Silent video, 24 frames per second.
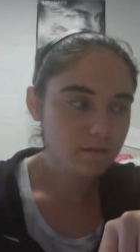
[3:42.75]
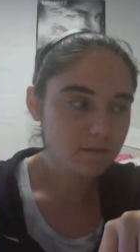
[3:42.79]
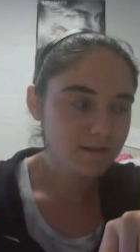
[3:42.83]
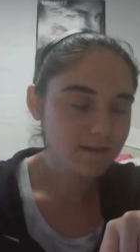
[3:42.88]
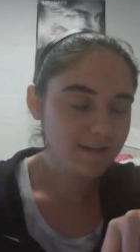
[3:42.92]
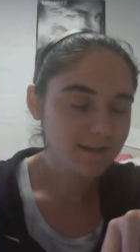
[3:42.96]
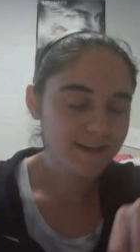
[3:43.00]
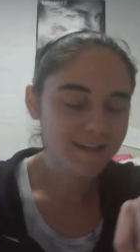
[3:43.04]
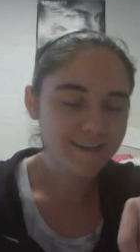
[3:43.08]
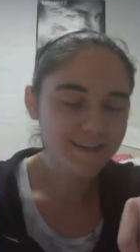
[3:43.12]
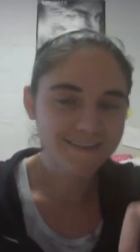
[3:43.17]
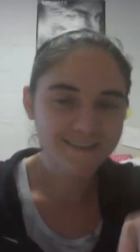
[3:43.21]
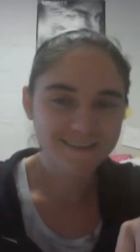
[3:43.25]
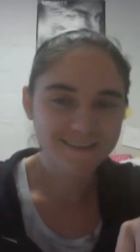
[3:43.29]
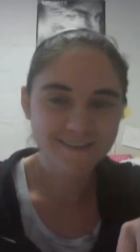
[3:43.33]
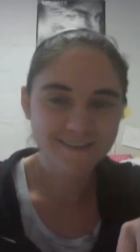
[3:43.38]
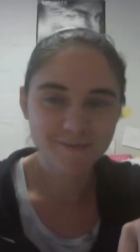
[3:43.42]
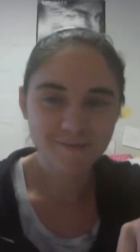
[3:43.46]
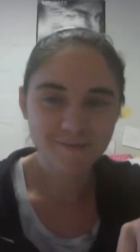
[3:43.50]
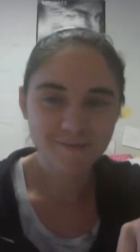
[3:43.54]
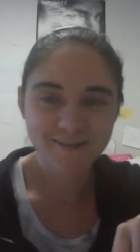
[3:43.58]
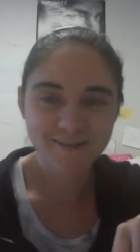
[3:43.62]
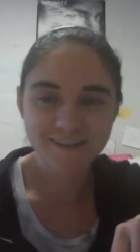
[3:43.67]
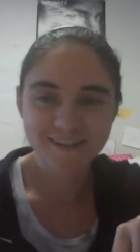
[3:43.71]
this is so
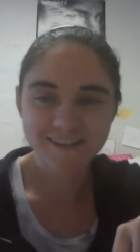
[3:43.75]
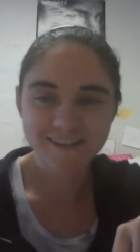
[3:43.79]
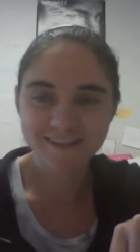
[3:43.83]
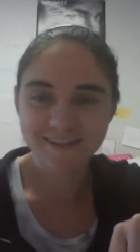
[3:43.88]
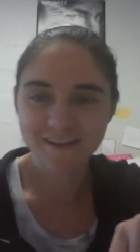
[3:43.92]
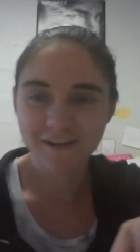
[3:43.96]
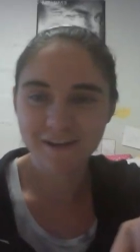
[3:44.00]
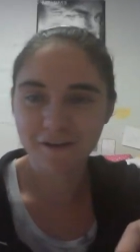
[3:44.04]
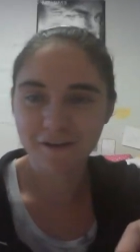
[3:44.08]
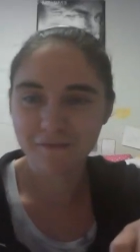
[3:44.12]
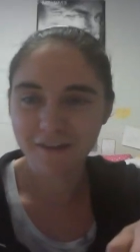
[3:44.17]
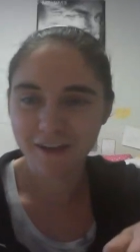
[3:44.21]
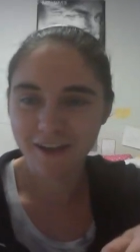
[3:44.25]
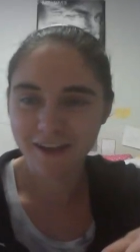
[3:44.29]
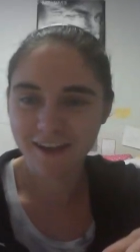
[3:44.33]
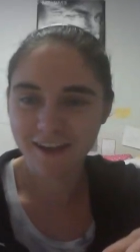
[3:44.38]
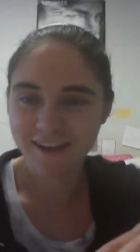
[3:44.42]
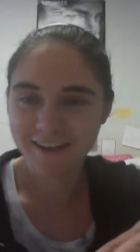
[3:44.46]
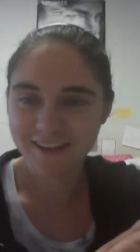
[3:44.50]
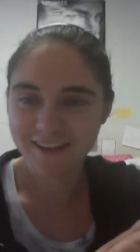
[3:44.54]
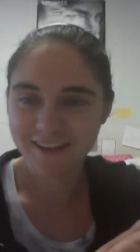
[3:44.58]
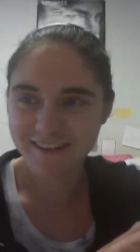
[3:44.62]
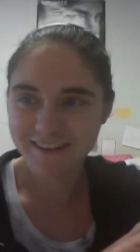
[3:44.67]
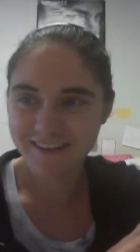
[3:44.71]
much easier if I
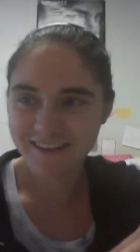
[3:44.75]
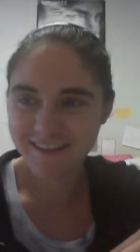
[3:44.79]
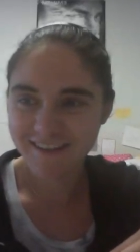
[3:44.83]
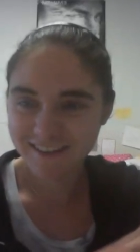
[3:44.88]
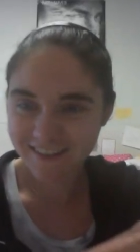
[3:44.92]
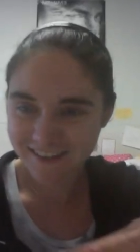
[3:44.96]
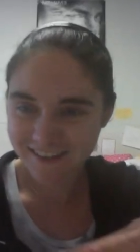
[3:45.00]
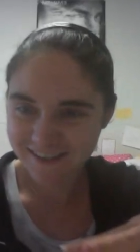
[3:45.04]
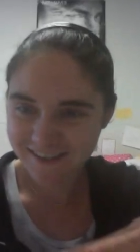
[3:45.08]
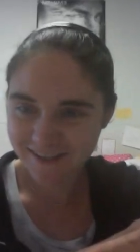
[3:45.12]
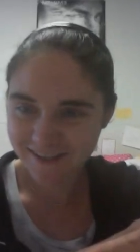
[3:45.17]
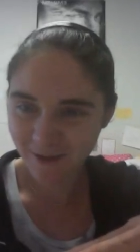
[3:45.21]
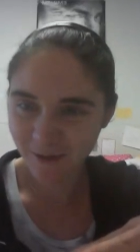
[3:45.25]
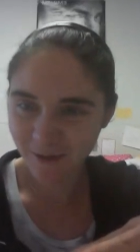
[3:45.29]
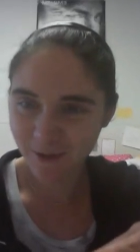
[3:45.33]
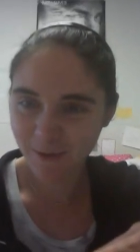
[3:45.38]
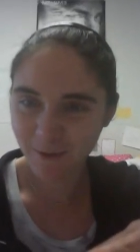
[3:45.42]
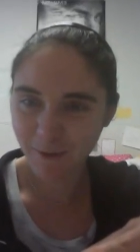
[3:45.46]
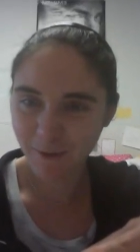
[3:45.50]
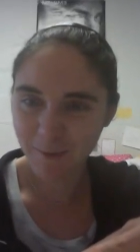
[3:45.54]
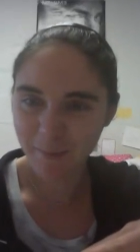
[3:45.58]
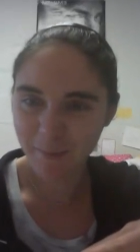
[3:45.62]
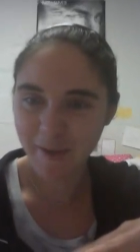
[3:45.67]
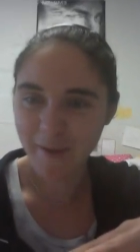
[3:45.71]
could show you
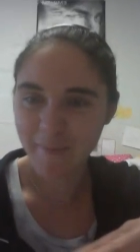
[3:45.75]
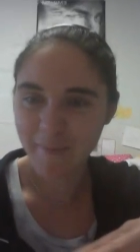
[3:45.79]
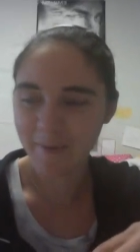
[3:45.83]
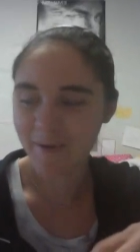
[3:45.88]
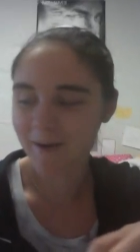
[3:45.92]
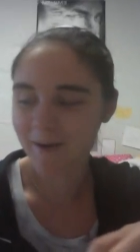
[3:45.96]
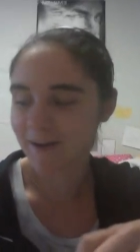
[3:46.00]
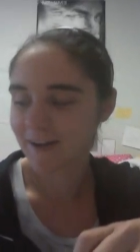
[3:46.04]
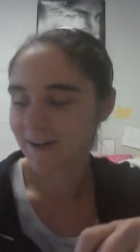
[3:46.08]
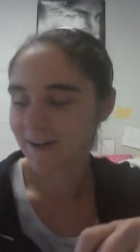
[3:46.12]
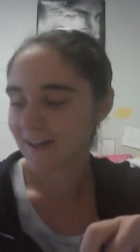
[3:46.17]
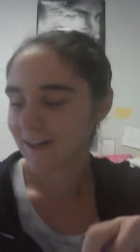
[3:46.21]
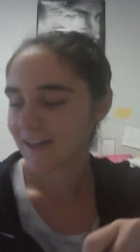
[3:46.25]
on paper.